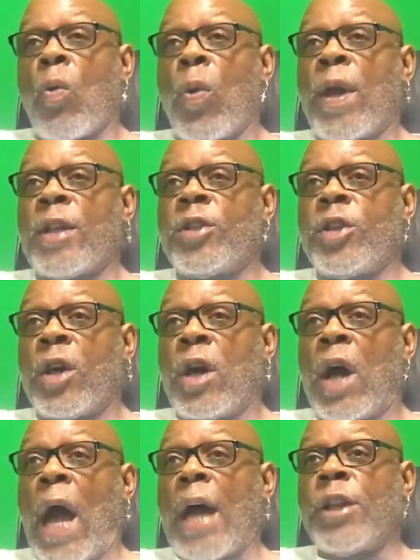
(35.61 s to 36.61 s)
which
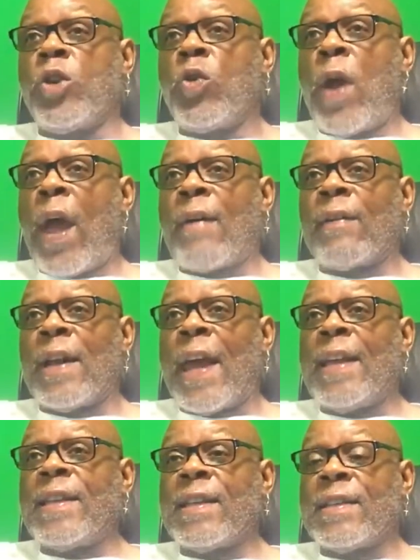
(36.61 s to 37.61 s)
I do have
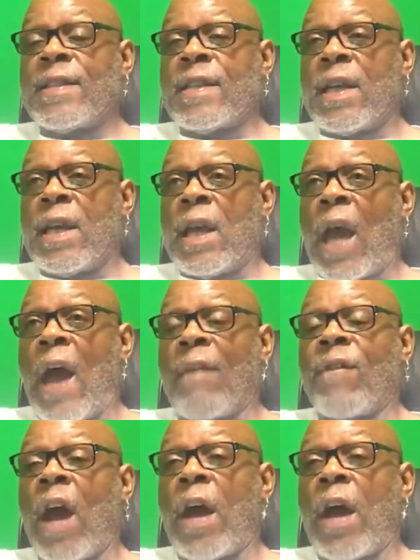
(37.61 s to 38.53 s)
latency. I've